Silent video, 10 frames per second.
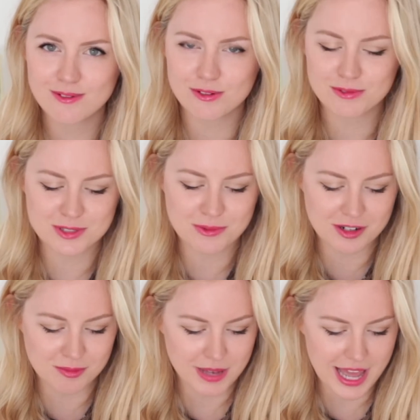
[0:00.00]
"You're always
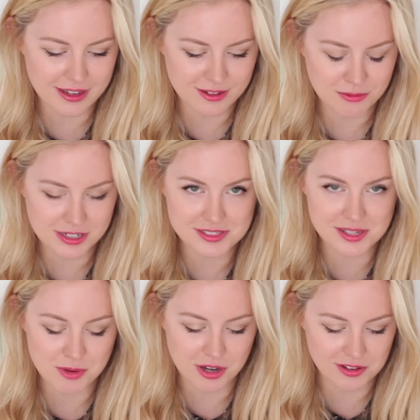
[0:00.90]
wearing black, wear
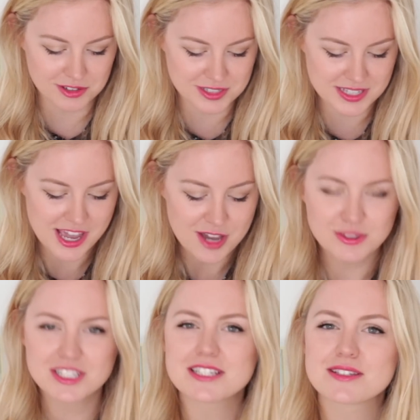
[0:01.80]
some colors,"
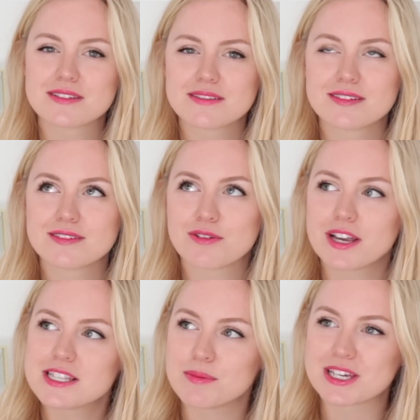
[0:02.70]
which is
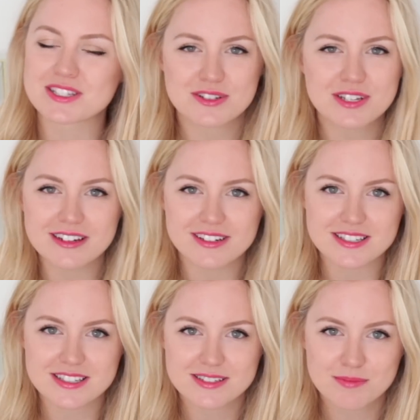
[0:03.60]
crazy because 2
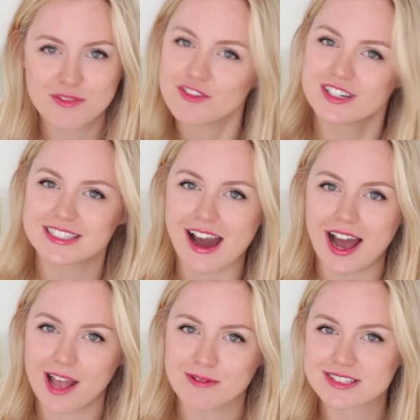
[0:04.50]
years before
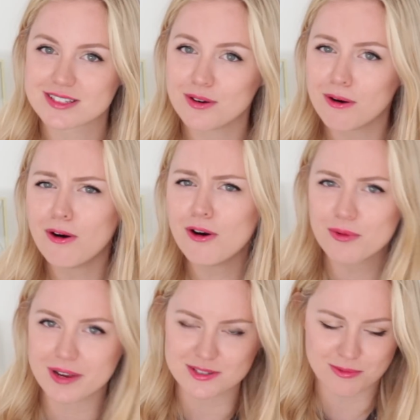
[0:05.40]
that, I was
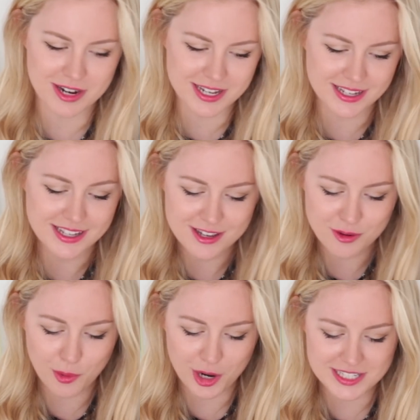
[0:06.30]
always wearing
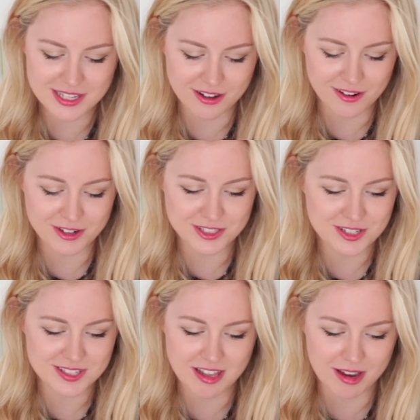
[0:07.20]
crazy colors,
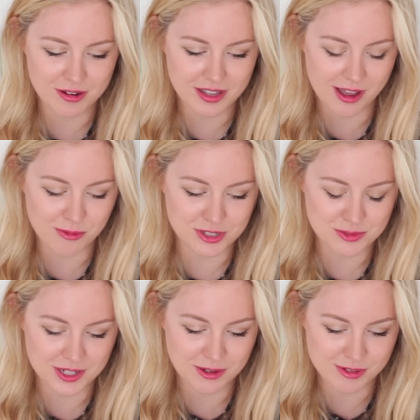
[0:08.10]
just like I
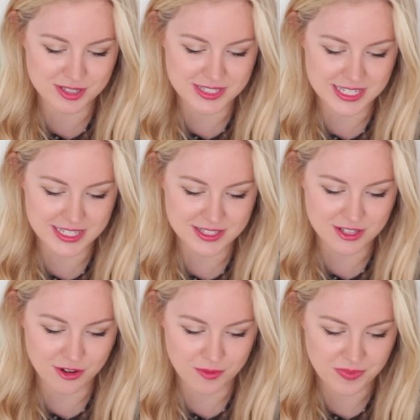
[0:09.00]
was when I was a teen.
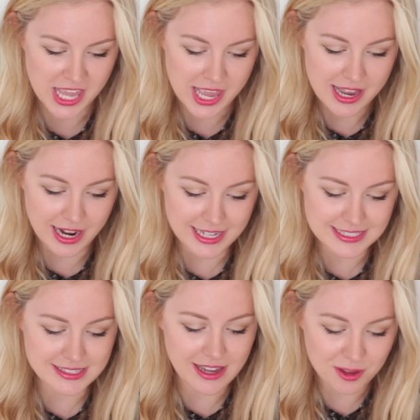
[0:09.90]
So I
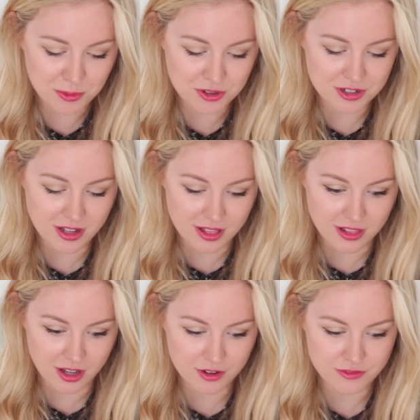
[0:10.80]
see that I wore a
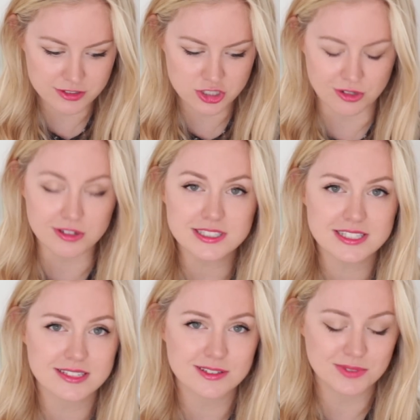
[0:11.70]
lot of
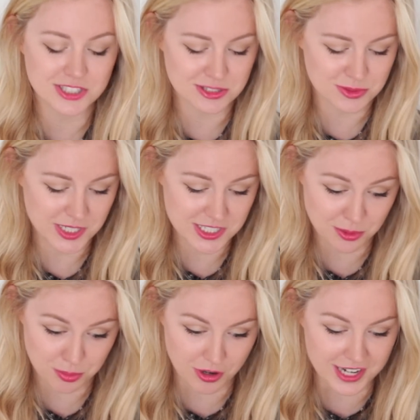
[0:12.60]
shorts, which is really
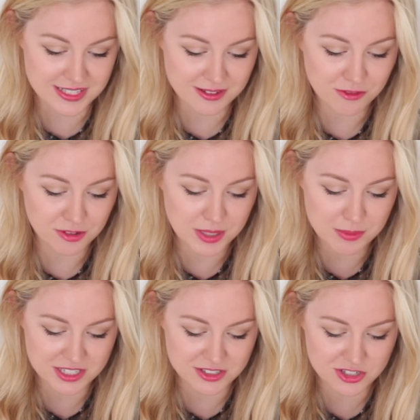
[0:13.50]
surprising for me
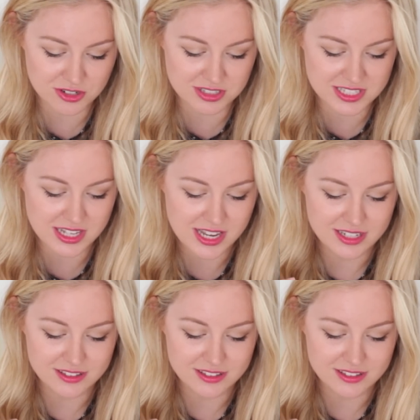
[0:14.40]
because shorts